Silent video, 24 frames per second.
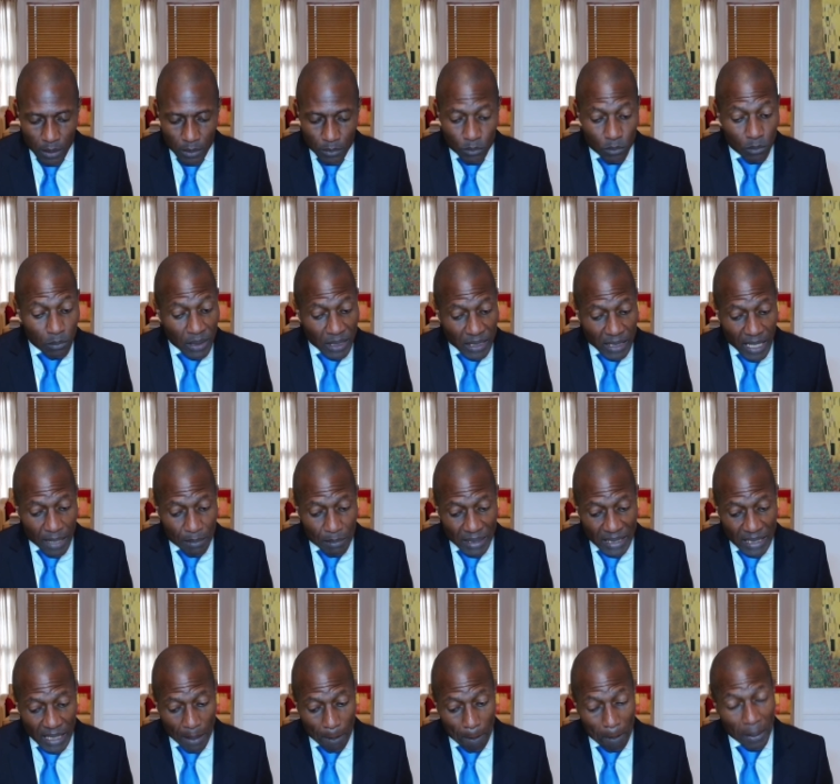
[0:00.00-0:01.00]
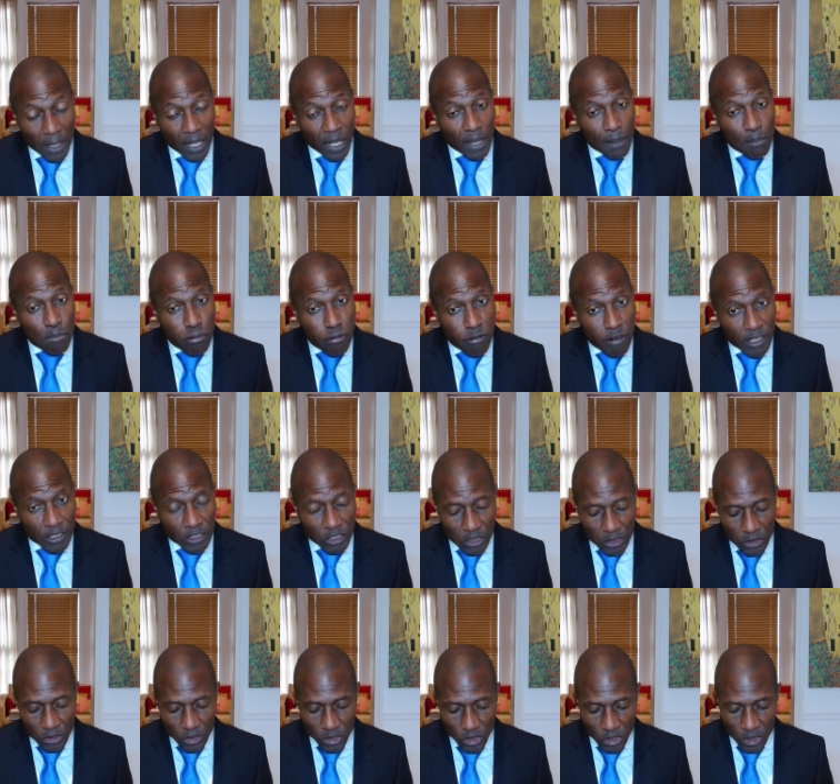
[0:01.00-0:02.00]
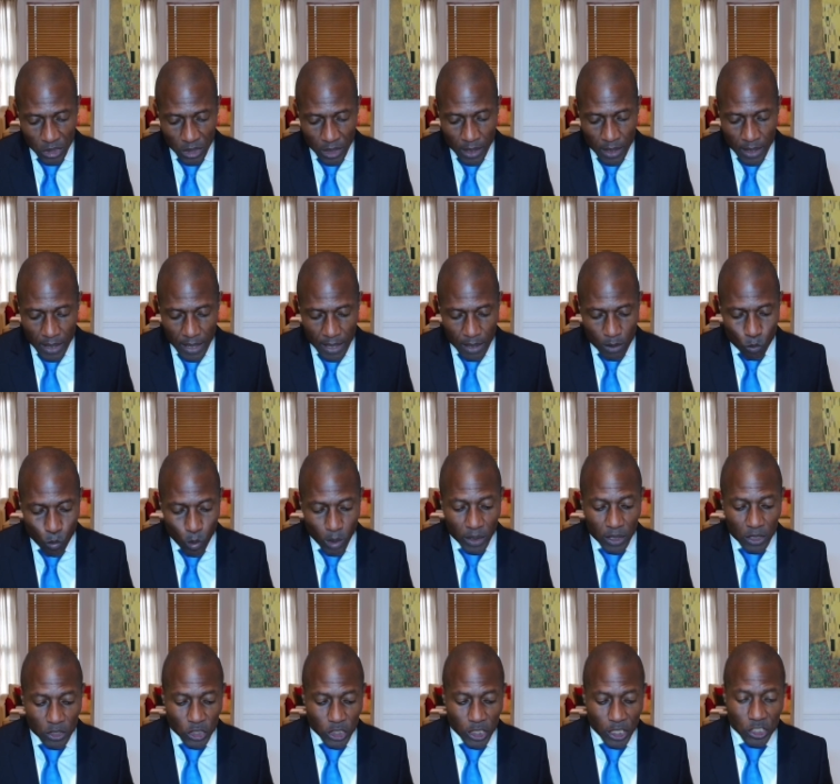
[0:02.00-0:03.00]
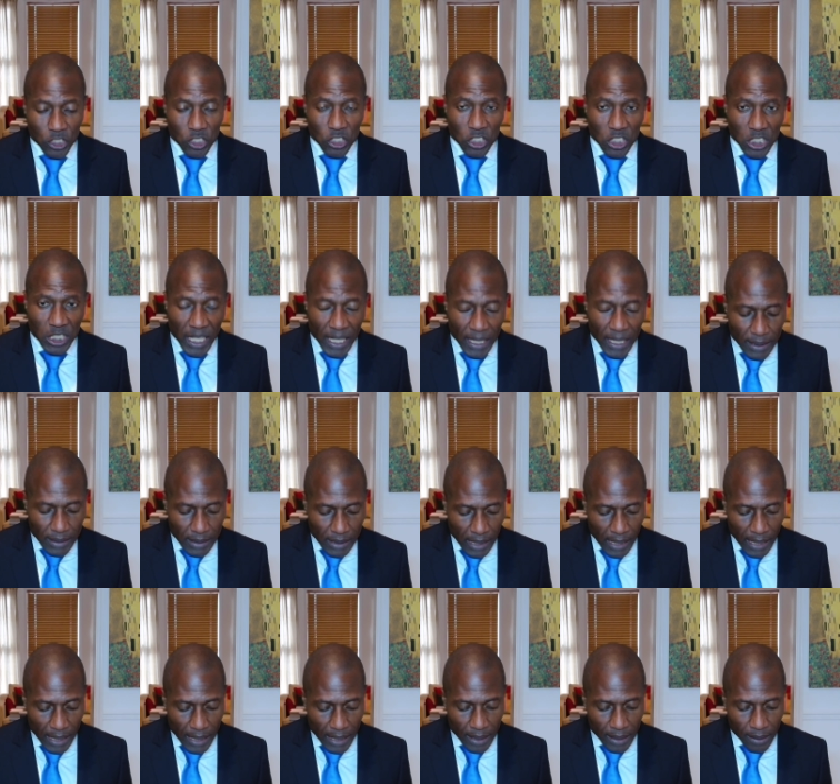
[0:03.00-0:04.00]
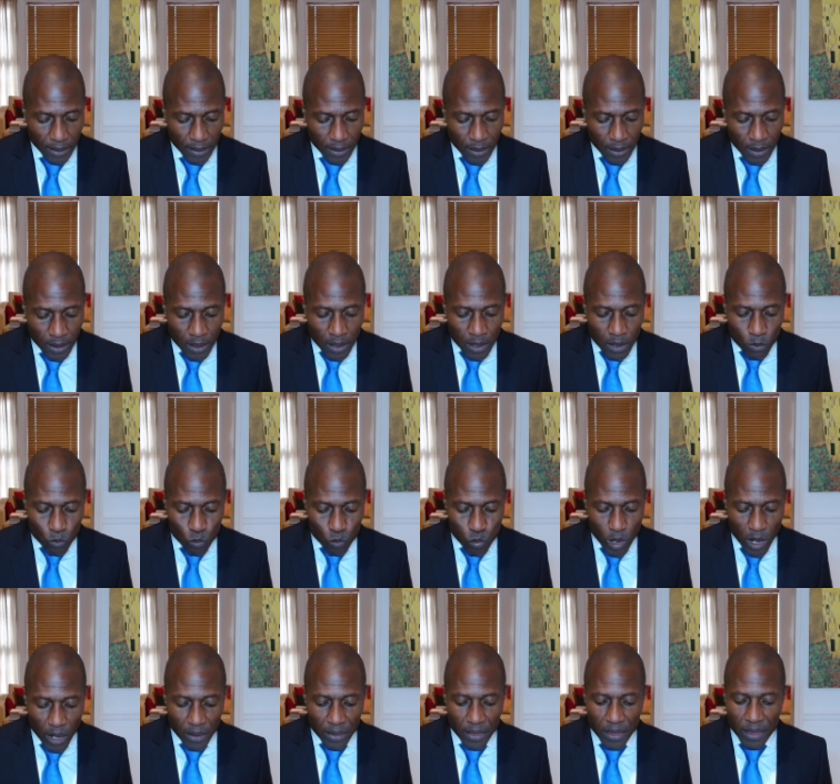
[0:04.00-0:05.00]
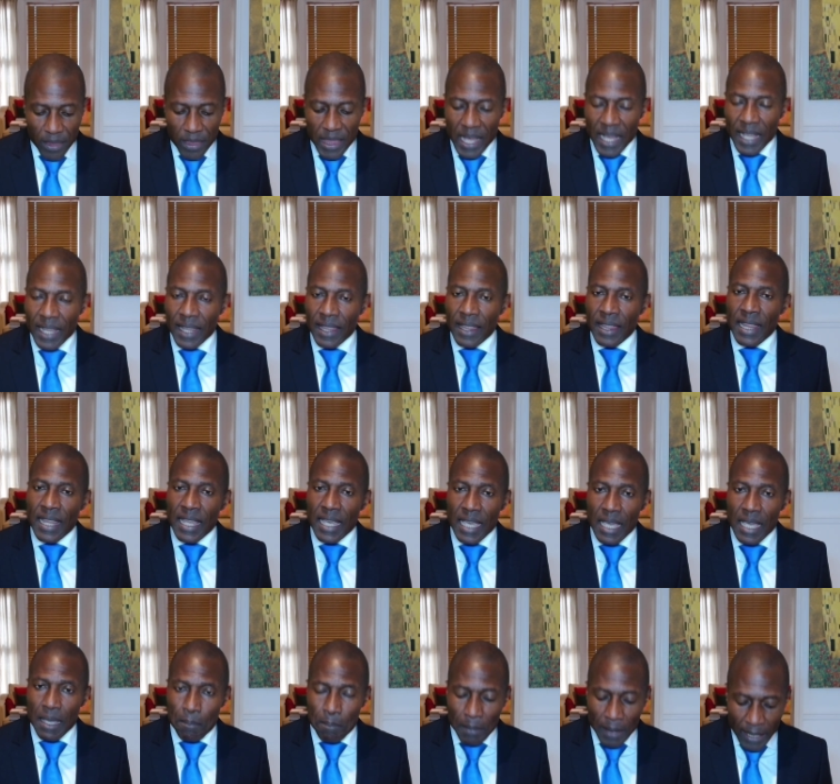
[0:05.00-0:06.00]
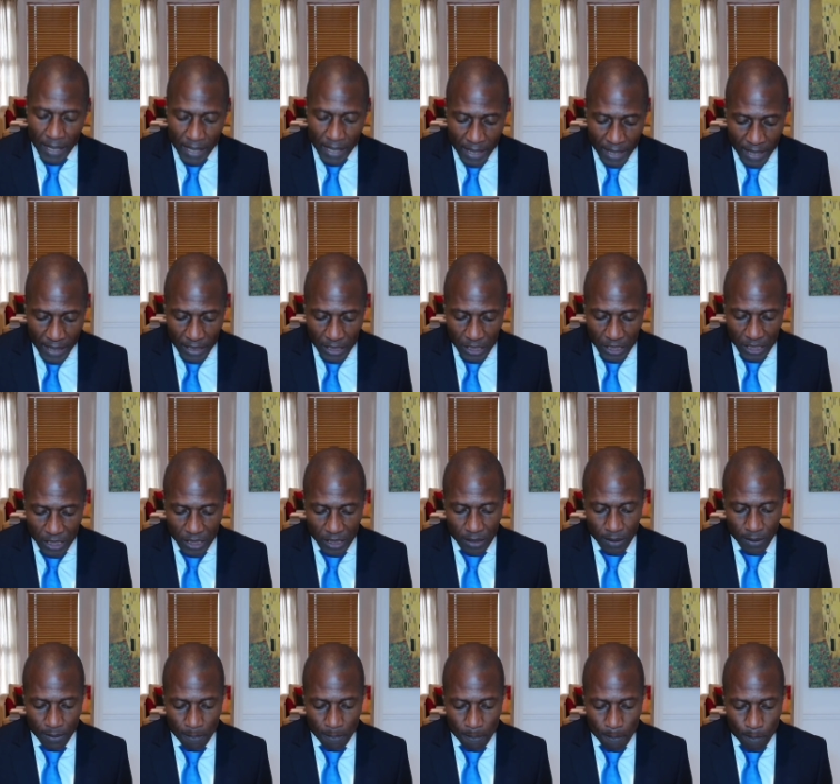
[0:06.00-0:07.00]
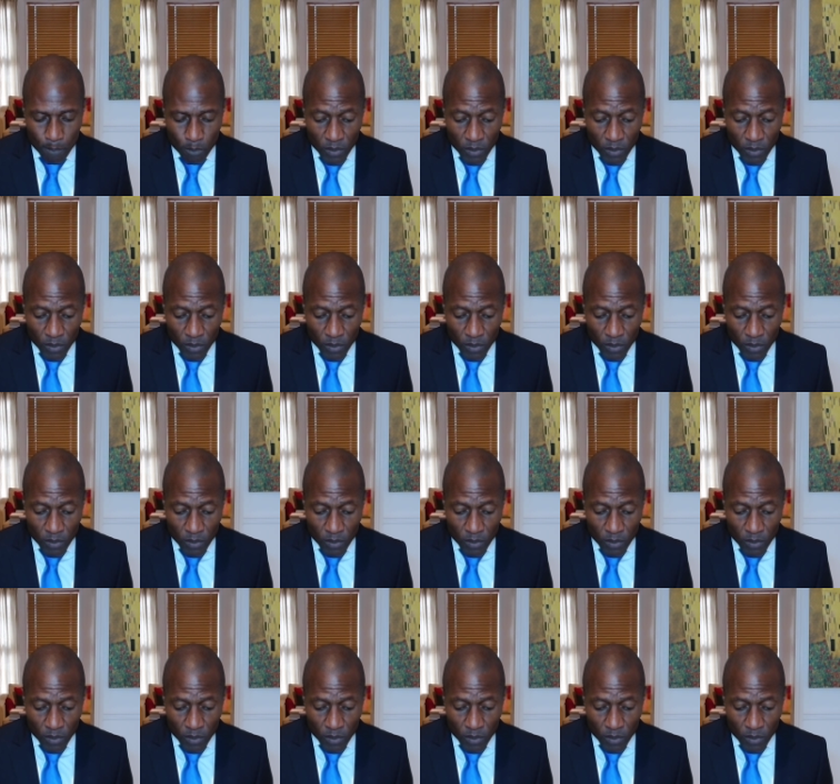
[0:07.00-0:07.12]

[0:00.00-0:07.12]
Miss Letby's implied presence in what the judge says here, rather than the implication